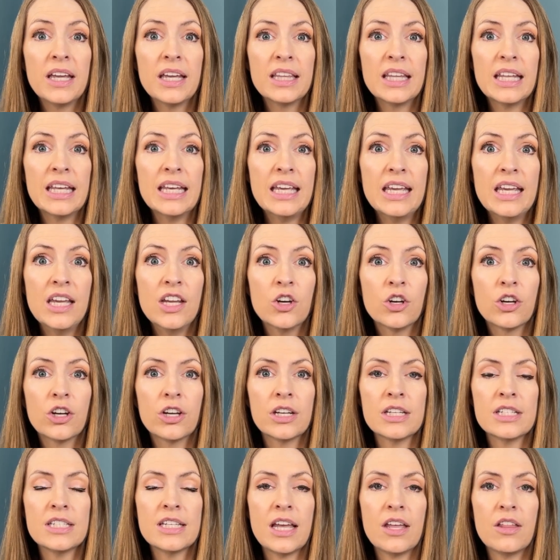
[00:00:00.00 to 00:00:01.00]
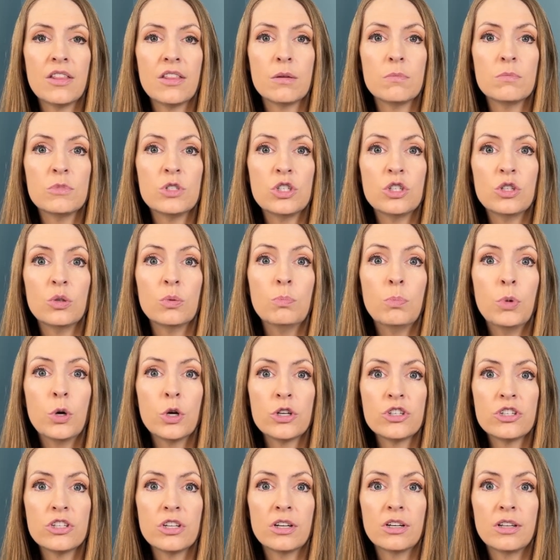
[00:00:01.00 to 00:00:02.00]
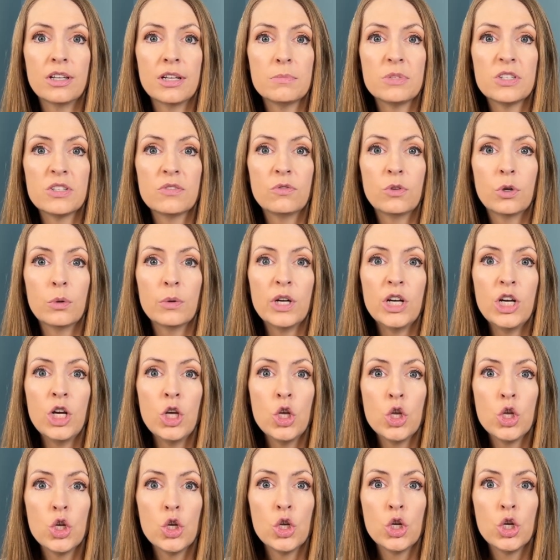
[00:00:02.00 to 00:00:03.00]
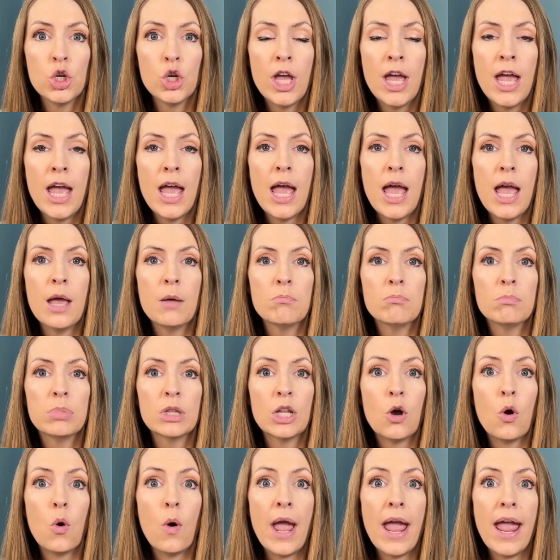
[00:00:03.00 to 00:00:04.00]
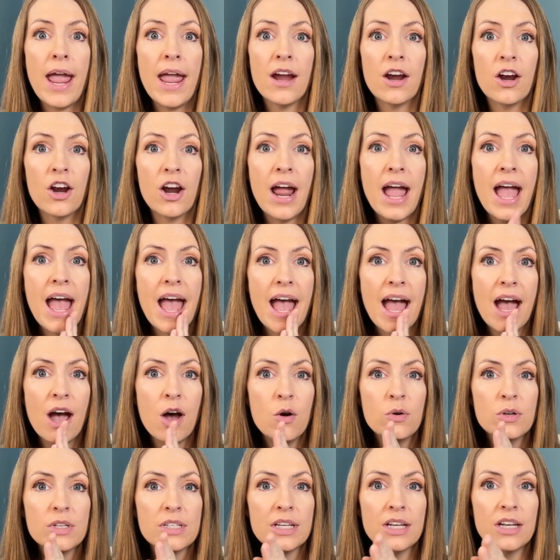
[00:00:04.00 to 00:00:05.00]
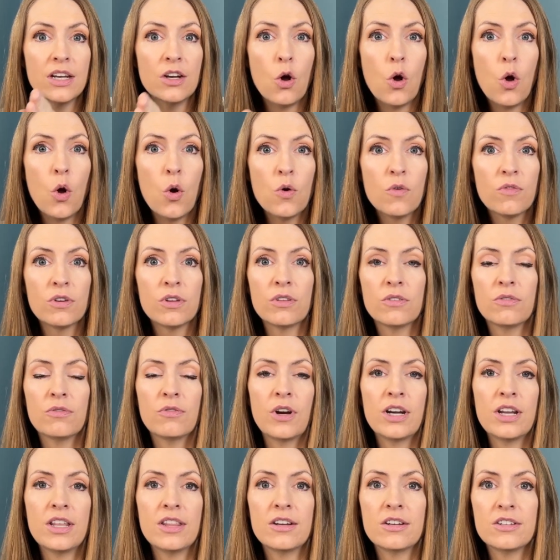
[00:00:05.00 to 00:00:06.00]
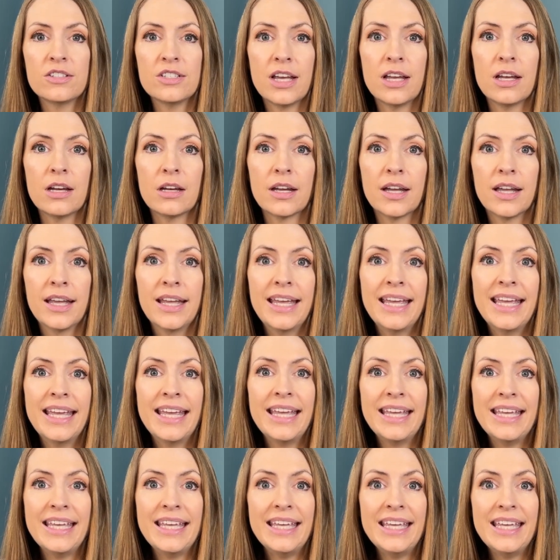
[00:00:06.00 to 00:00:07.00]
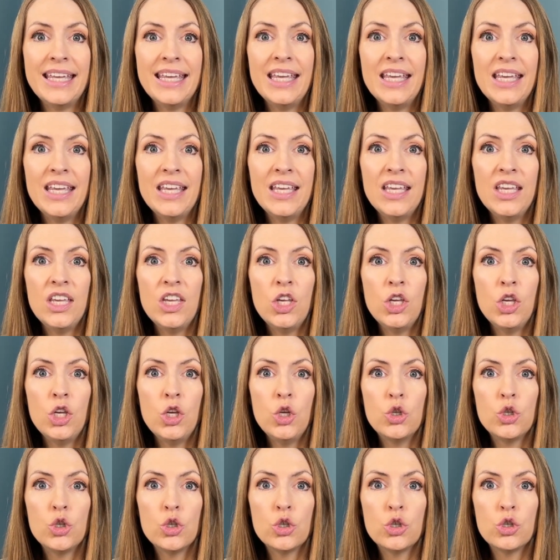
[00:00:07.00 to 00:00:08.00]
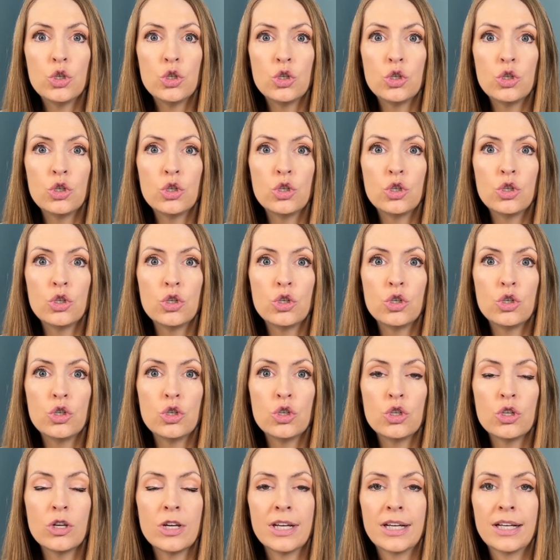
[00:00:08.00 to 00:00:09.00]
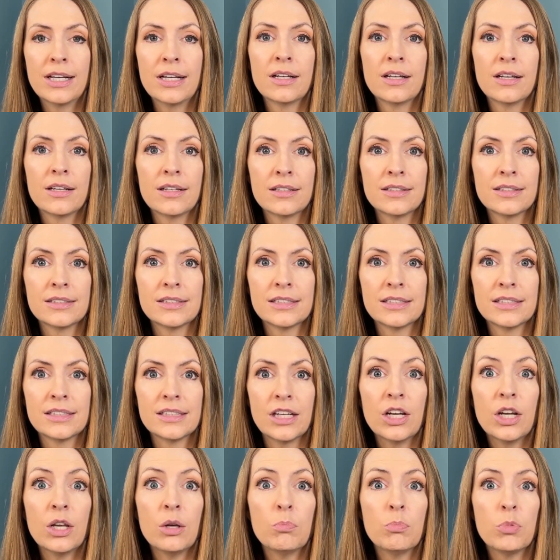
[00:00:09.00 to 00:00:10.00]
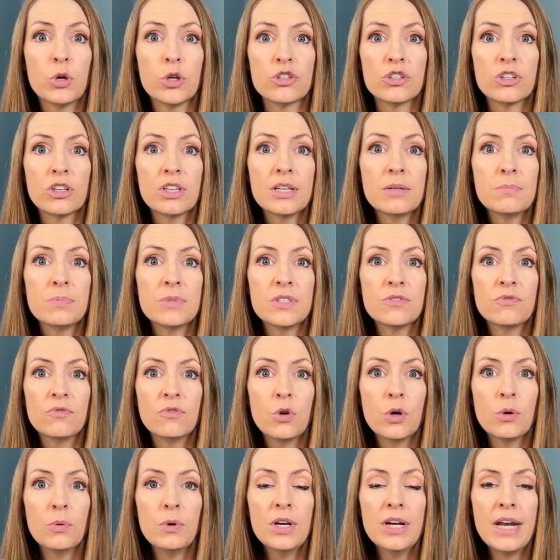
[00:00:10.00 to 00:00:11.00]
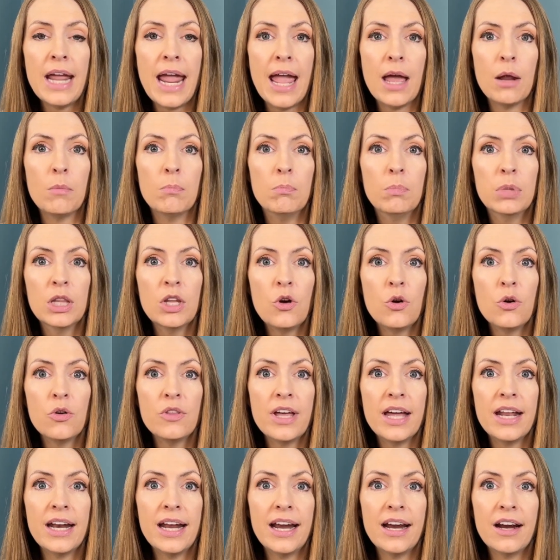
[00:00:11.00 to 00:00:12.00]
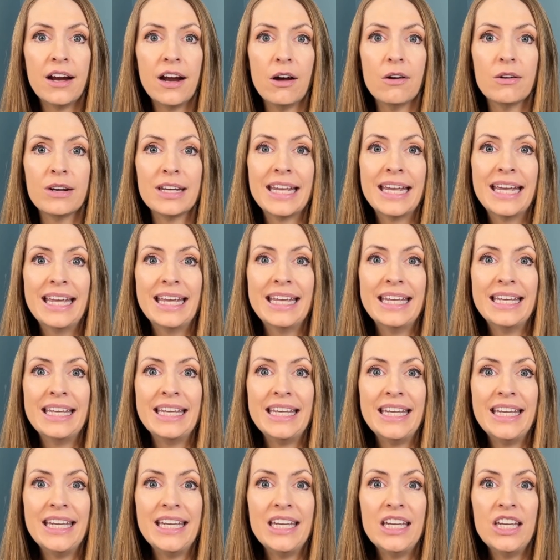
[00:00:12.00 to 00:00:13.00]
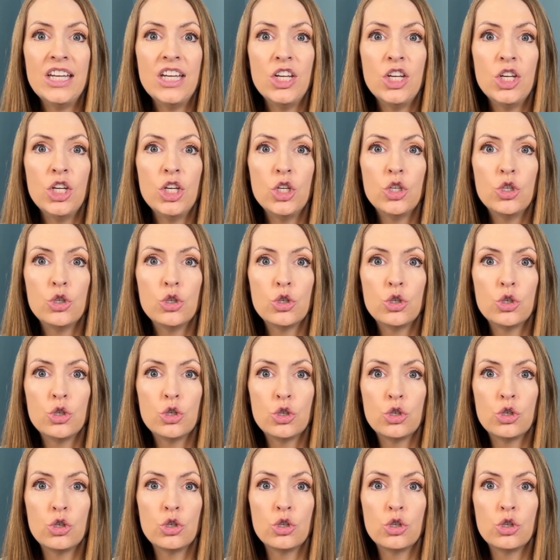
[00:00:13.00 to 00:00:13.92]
the E, you're going to tell them to push their lips forward and blow air out and over the front of their tongue. E, shh. Good. Push your lips forward and blow that air out. E, shh.